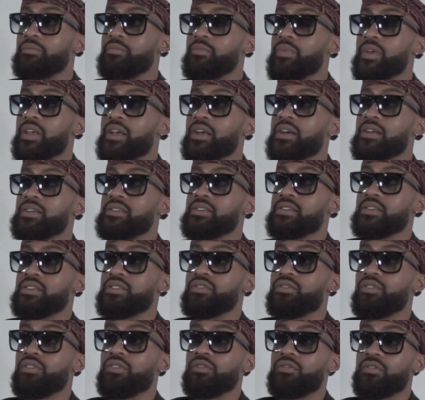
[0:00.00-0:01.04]
because
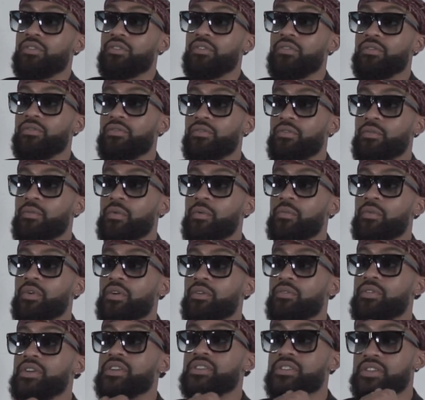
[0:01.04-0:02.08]
remember
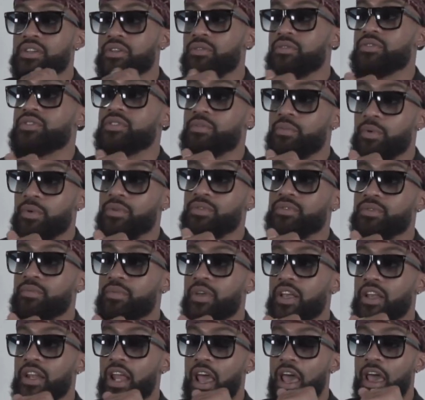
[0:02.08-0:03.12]
originally it was supposed to
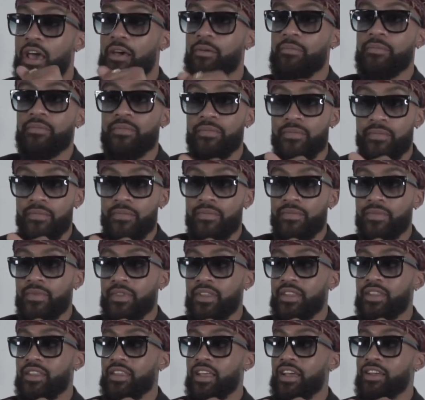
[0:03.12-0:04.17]
be an app
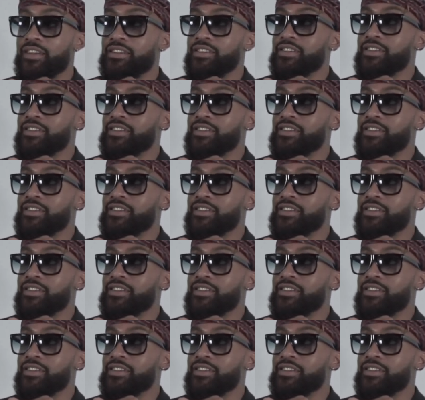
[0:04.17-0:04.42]
that